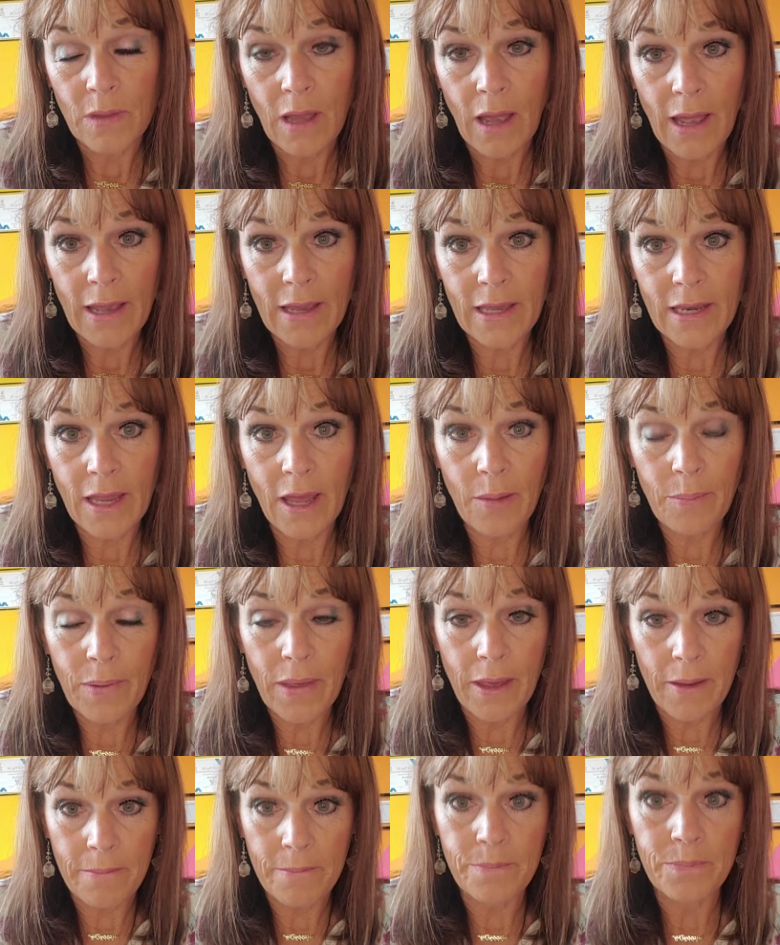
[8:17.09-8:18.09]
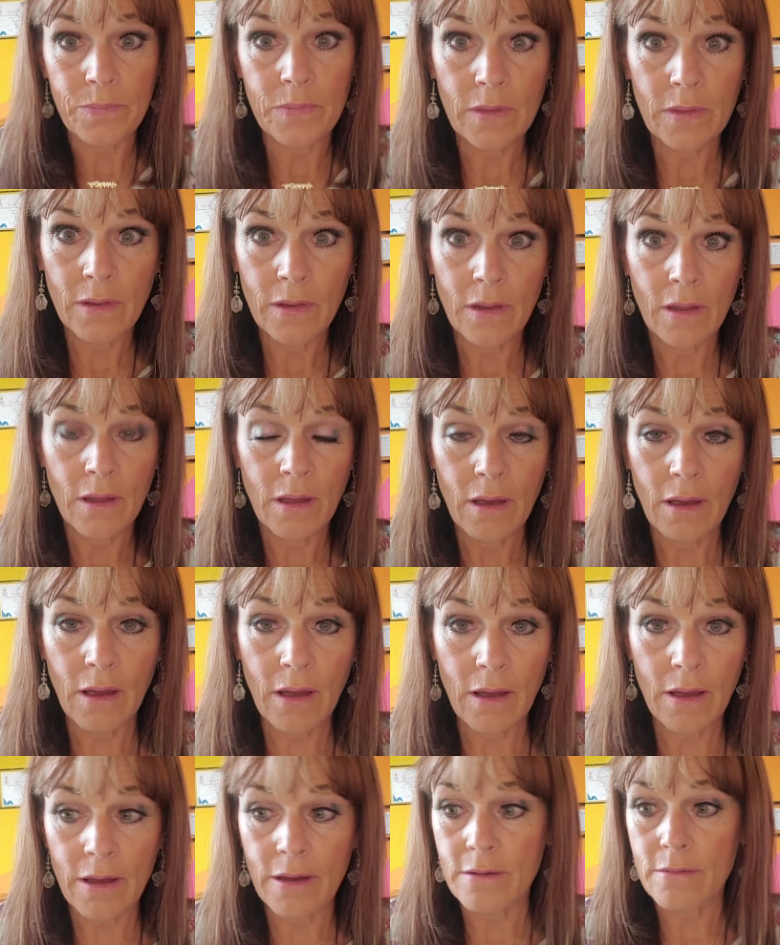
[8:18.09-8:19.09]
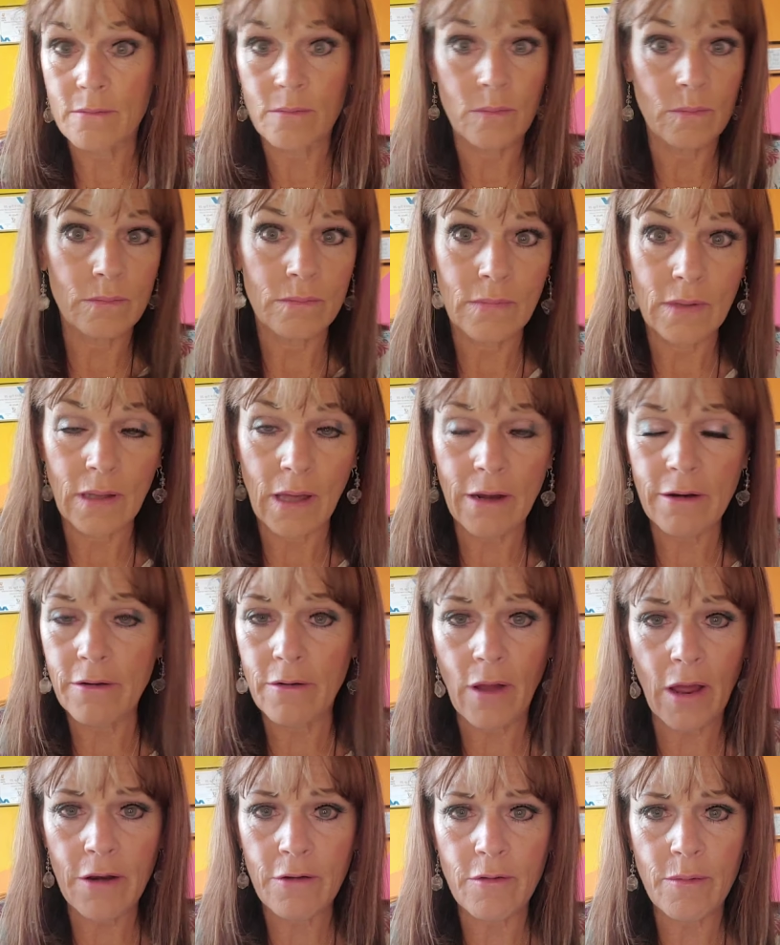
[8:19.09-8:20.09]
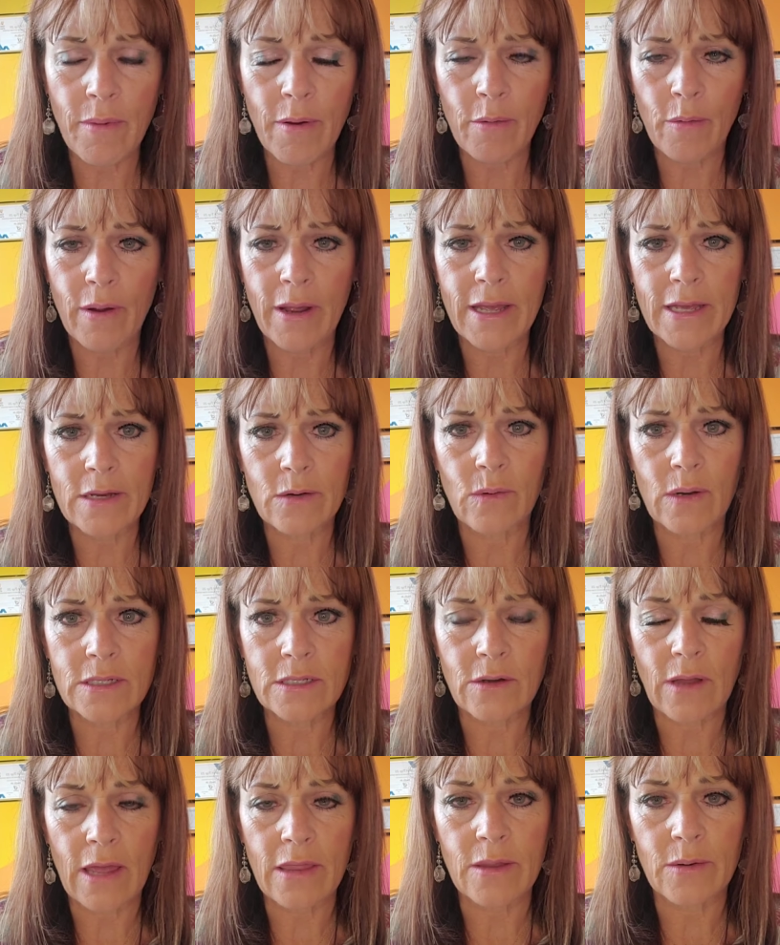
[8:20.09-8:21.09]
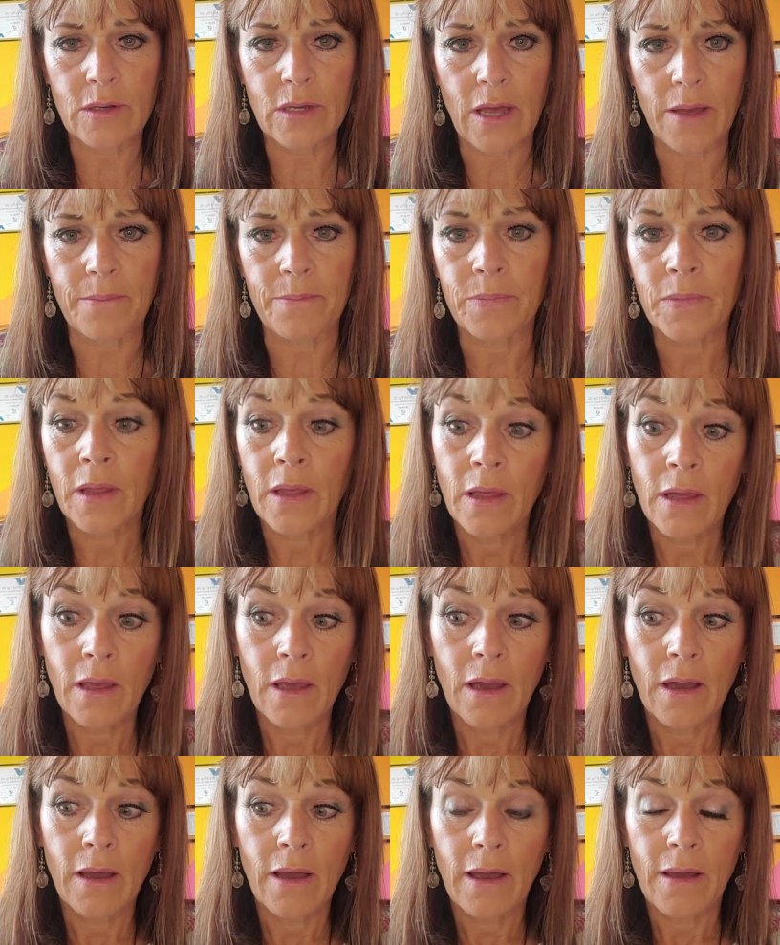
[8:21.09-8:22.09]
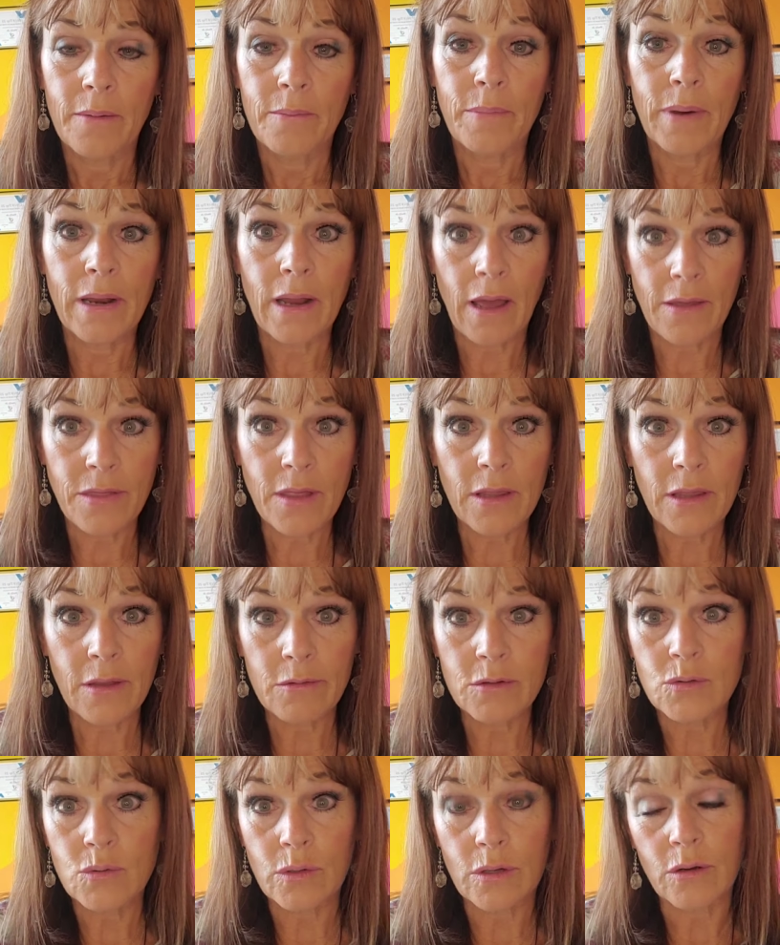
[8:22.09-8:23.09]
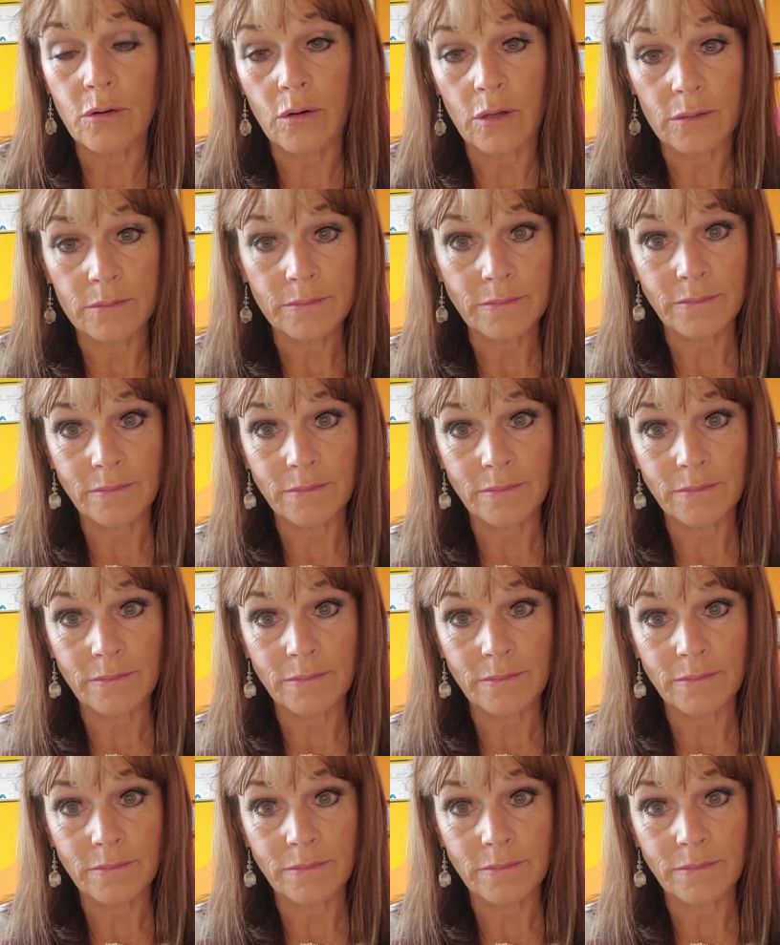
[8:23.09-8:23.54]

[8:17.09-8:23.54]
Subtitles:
I could help him. I don't remember where it was at the time, but I thought that was really cool.